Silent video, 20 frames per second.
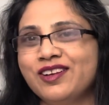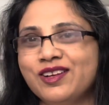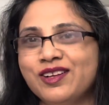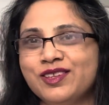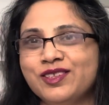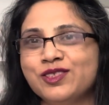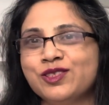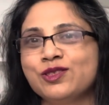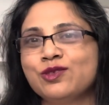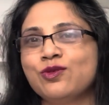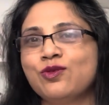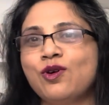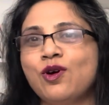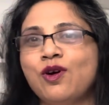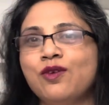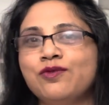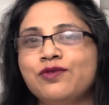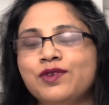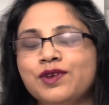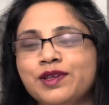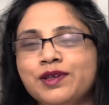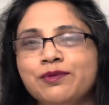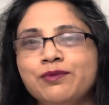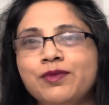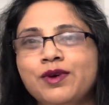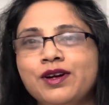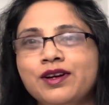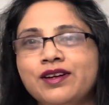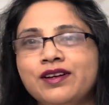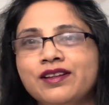so often,
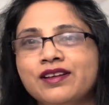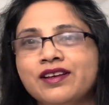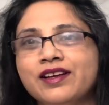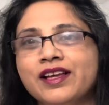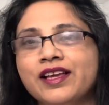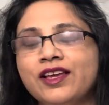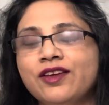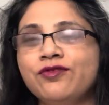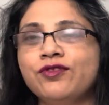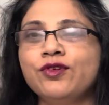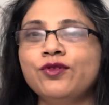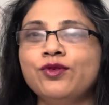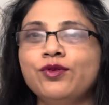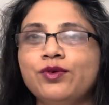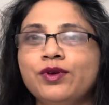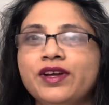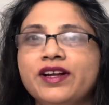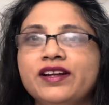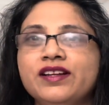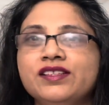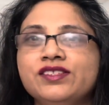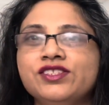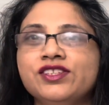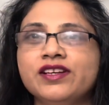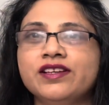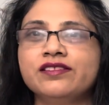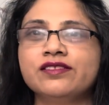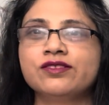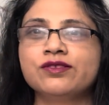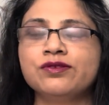but if you get a
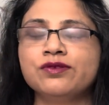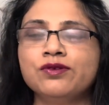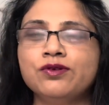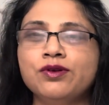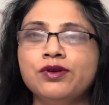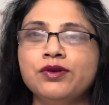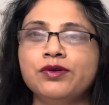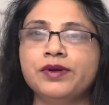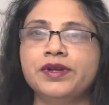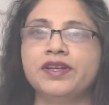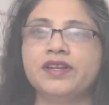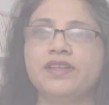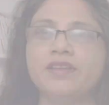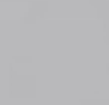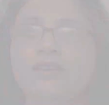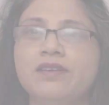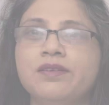chance to go to India,